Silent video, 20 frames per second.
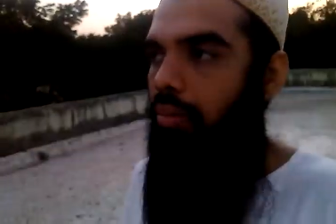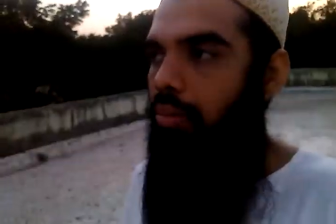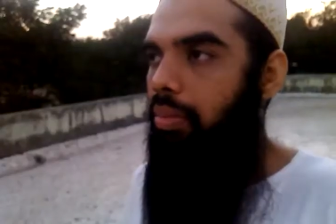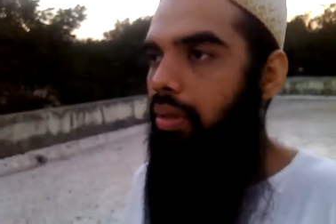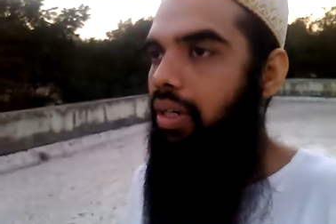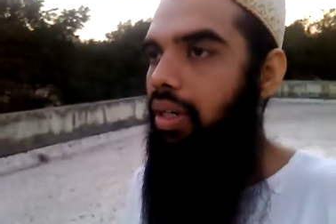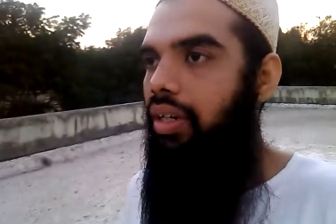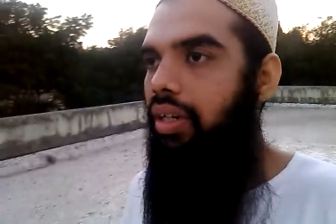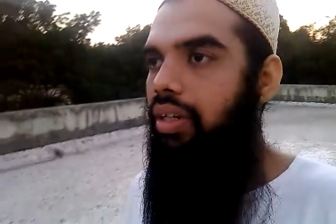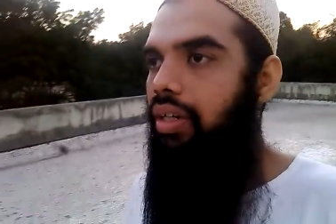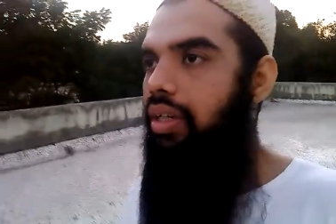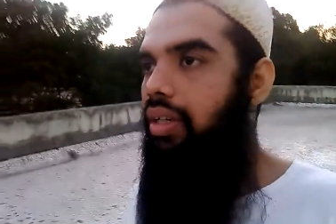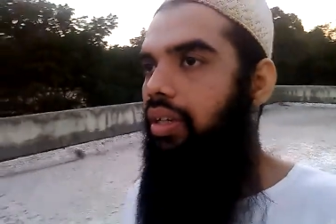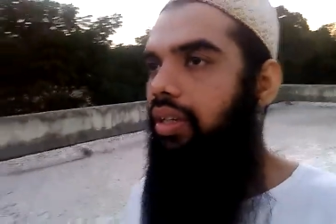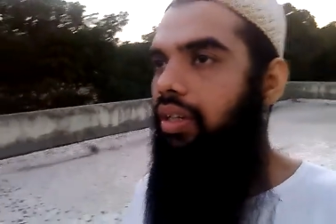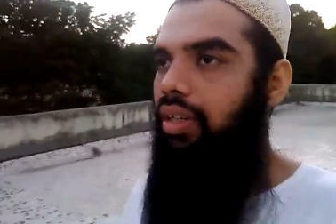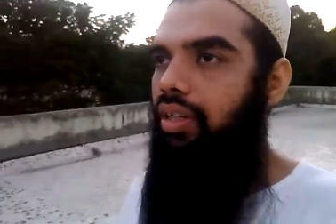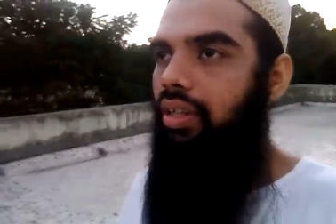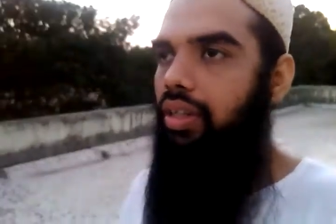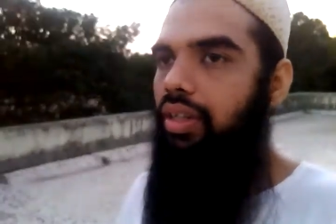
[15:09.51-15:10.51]
but
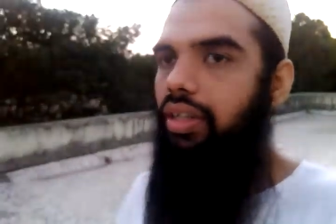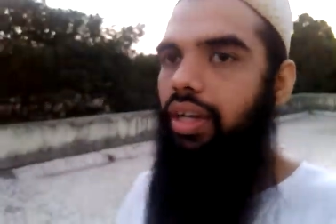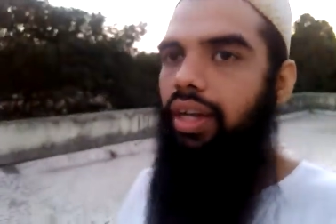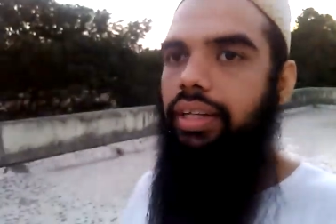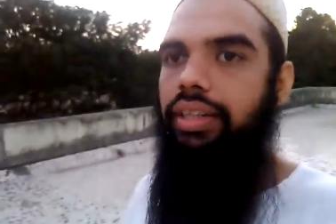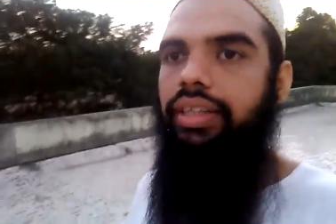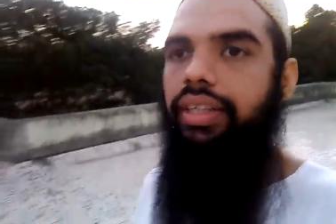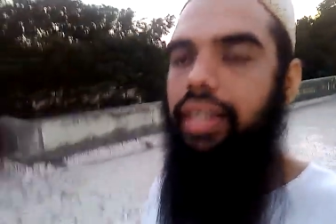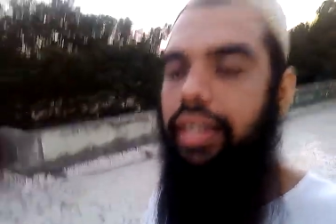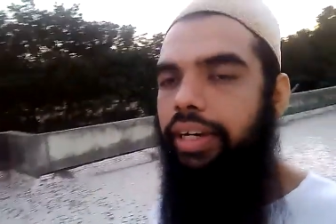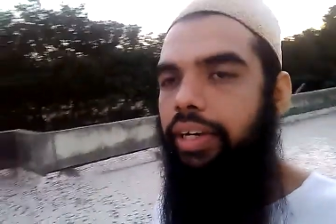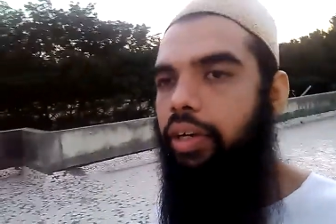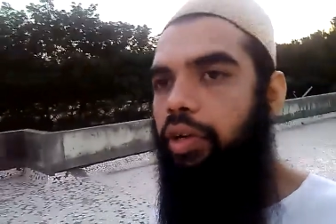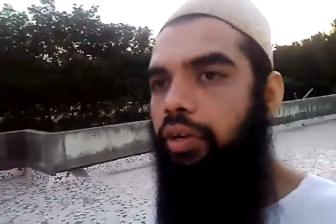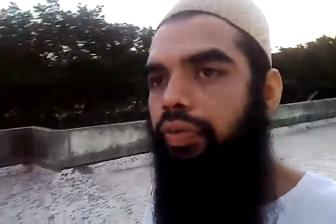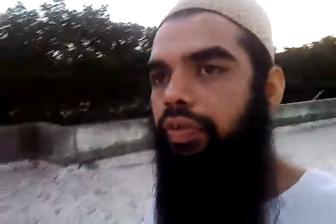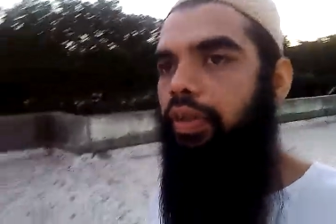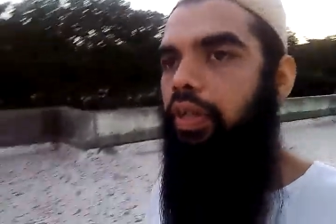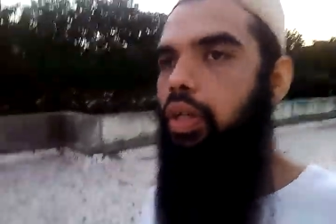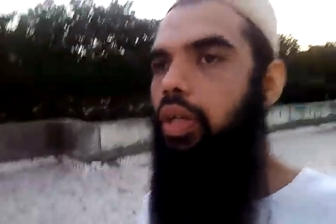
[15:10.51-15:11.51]
at the end
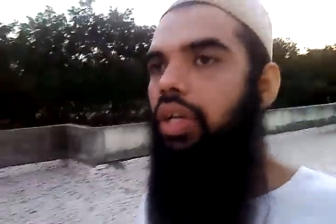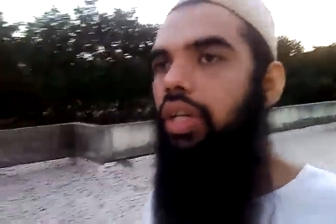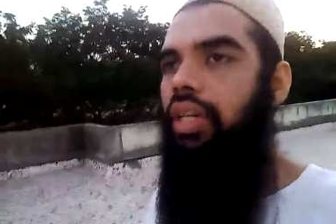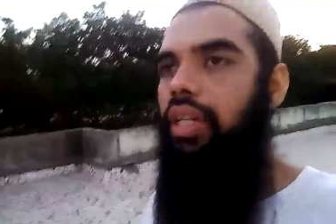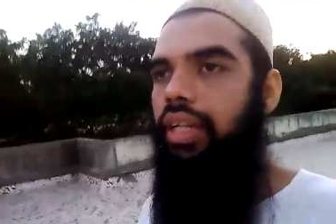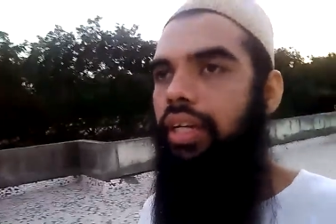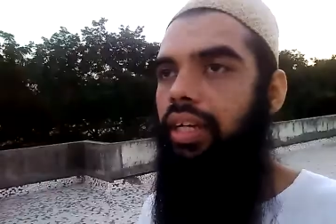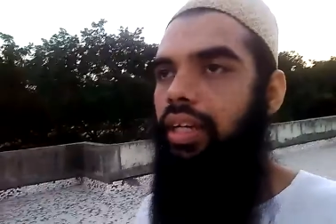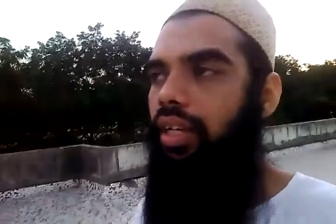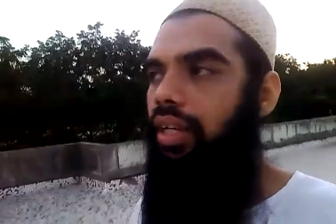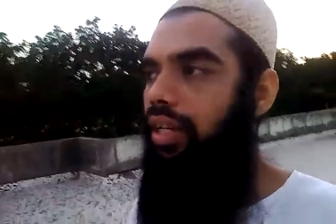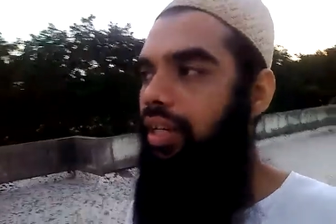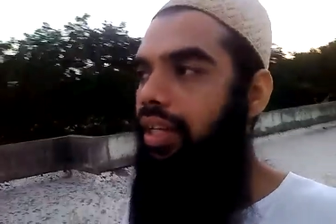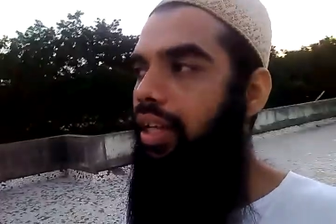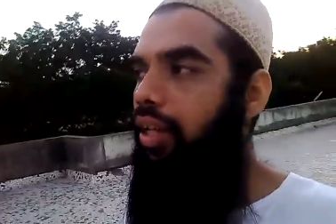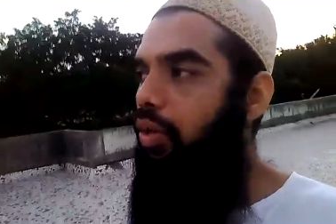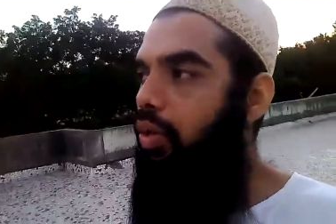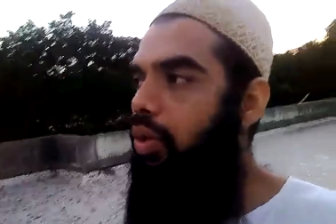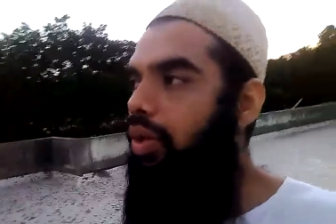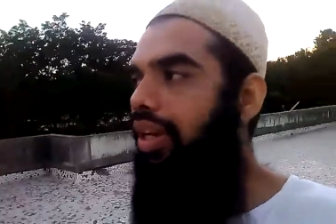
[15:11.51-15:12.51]
of it all,
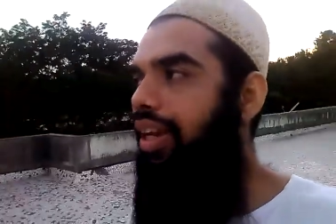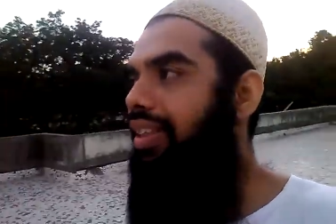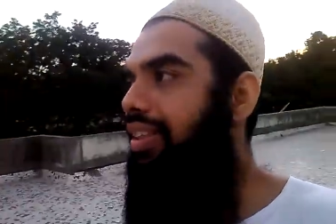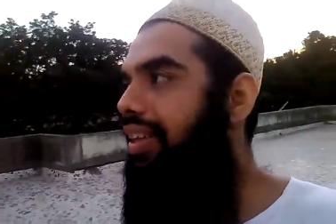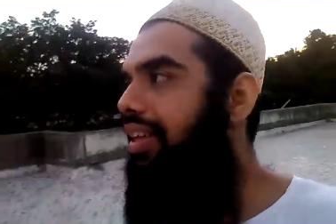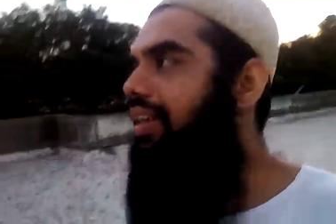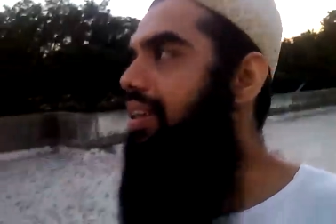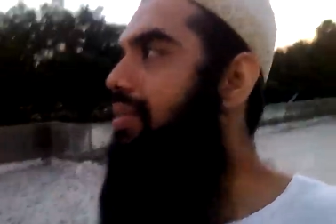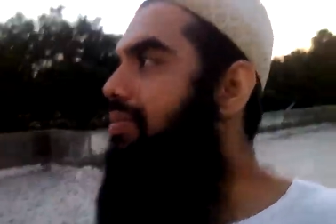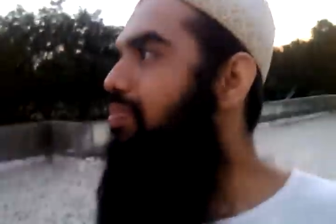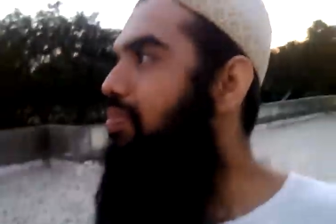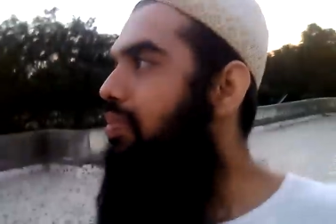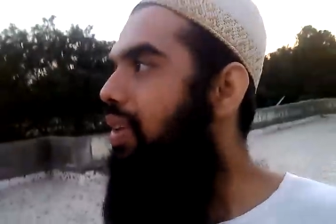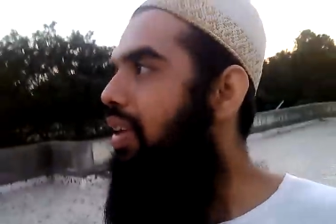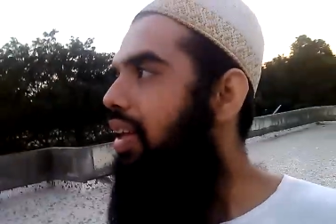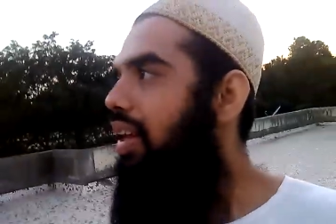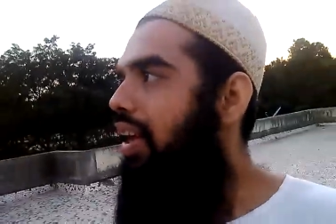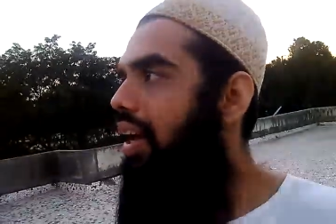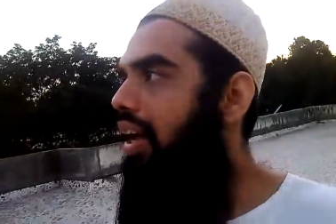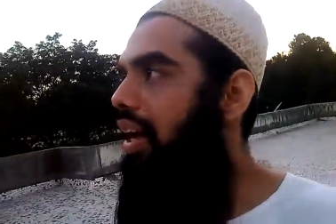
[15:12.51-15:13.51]
they know nothing,
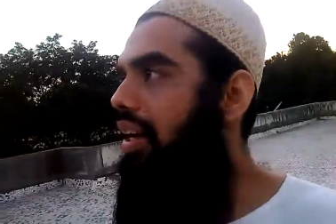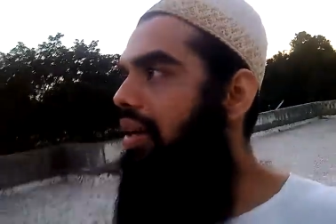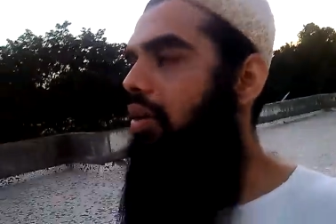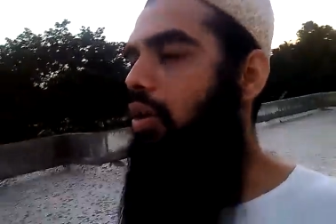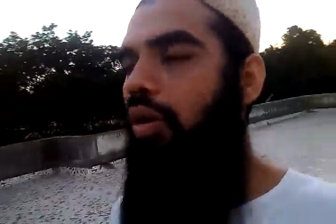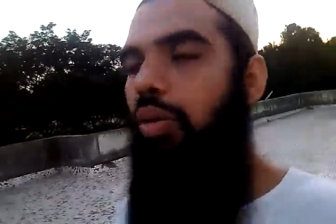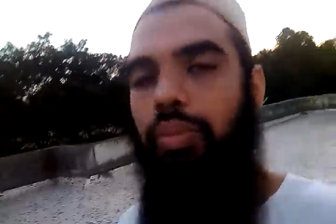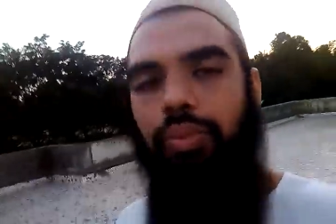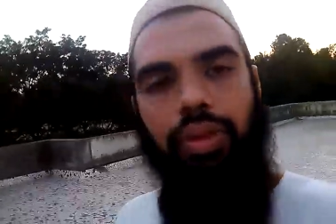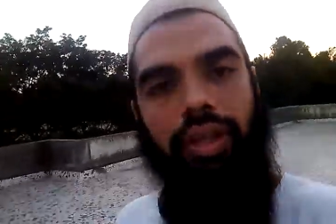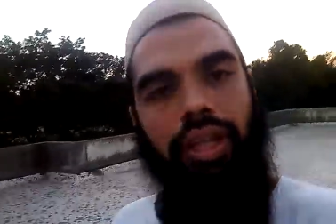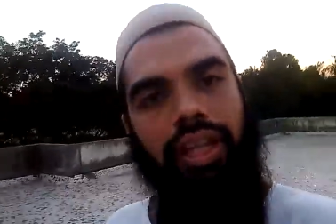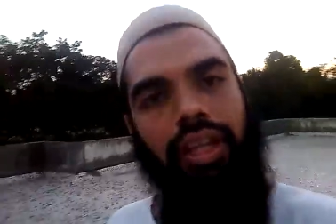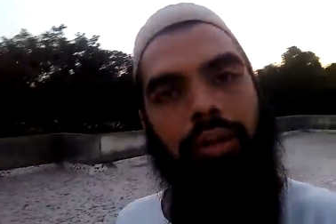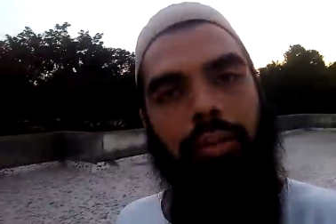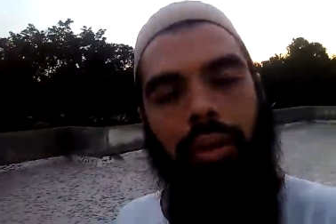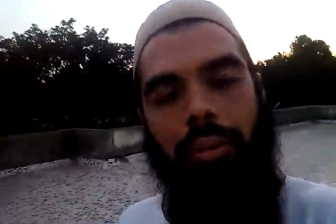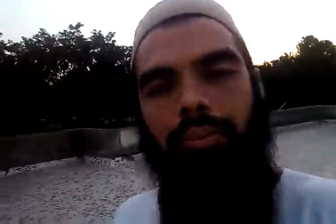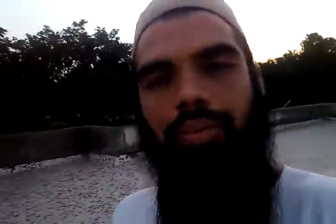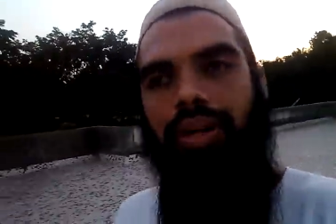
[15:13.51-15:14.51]
and or they
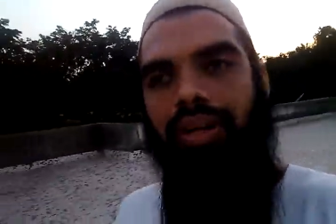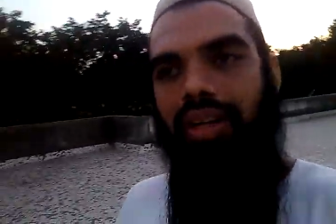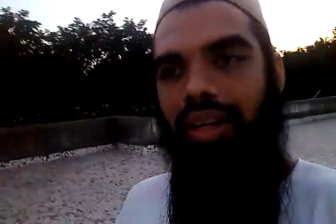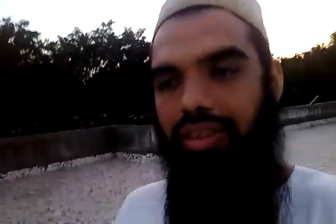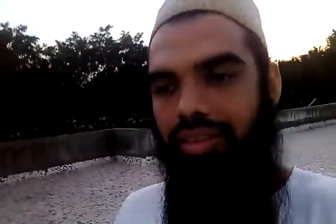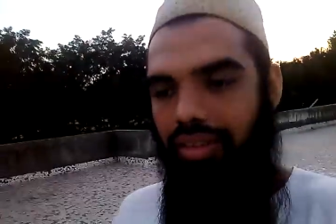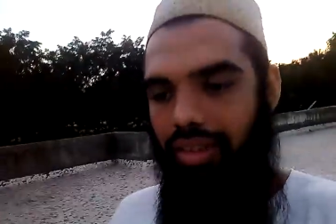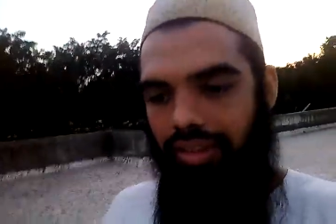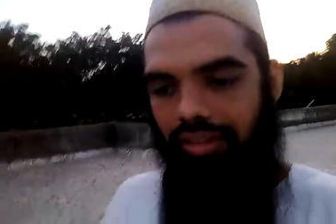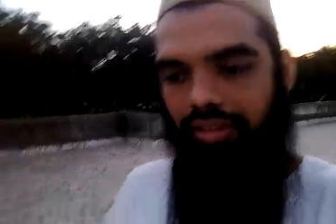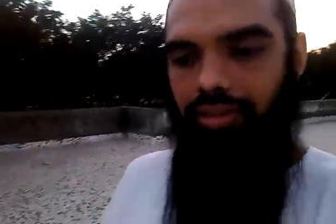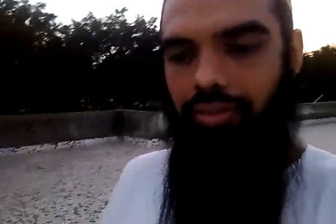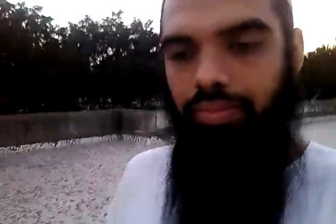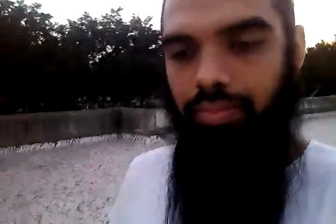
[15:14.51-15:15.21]
remember nothing.